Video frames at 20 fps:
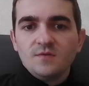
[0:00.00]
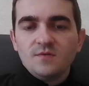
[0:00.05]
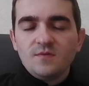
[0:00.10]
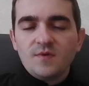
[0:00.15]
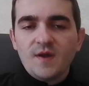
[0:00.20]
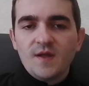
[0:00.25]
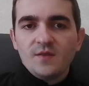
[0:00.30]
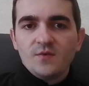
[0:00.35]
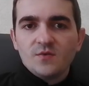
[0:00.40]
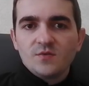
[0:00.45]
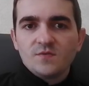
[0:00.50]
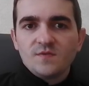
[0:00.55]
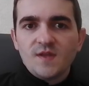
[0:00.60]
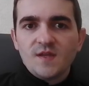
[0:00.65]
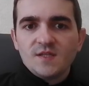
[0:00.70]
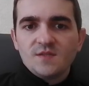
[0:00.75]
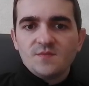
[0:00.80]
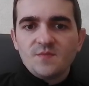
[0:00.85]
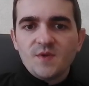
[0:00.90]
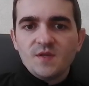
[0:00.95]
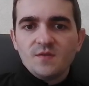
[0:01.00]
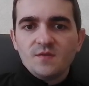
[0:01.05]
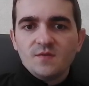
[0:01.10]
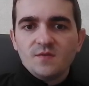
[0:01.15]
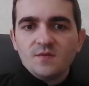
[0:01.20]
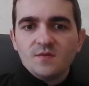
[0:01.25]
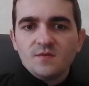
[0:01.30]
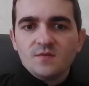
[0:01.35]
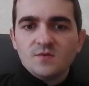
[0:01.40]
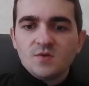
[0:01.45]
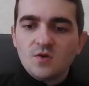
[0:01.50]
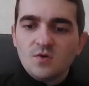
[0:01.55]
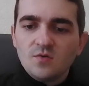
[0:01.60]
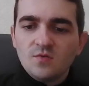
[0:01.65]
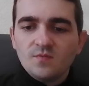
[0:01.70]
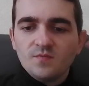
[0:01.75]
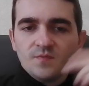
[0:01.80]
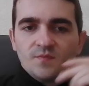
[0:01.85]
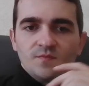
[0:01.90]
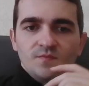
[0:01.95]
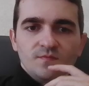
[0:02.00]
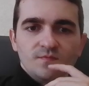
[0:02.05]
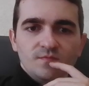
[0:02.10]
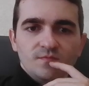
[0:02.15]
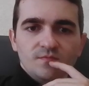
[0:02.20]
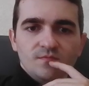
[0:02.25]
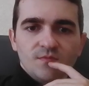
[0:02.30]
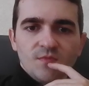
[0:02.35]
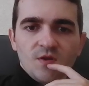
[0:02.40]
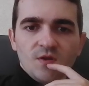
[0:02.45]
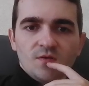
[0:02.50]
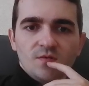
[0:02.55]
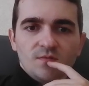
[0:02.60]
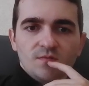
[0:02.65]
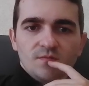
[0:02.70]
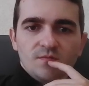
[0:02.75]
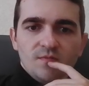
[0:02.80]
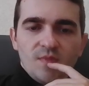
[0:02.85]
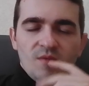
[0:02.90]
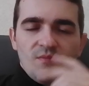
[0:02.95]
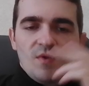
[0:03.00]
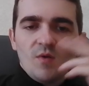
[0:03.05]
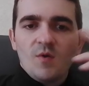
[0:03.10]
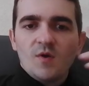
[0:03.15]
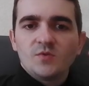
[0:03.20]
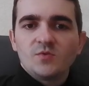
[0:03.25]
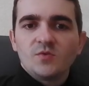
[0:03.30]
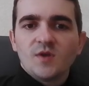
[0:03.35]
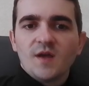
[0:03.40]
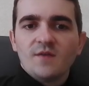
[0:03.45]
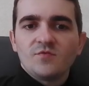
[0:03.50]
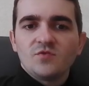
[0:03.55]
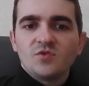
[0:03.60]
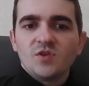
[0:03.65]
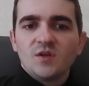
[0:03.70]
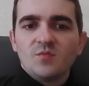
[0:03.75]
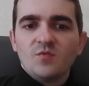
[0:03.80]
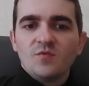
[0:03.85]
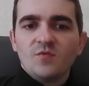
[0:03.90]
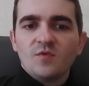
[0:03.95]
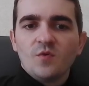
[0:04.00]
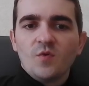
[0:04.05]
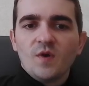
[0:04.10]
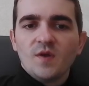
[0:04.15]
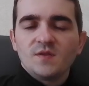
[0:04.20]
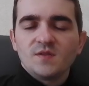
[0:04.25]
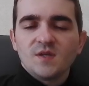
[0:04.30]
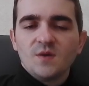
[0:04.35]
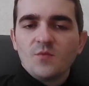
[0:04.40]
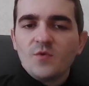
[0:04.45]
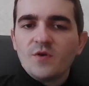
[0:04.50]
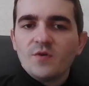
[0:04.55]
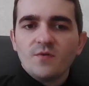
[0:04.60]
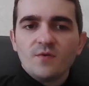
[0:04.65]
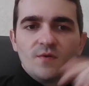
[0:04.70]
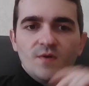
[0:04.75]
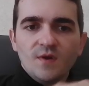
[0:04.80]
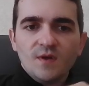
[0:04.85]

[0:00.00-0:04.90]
right? Because the knight's pinned. So yeah, maybe white would have to like move a queen somewhere.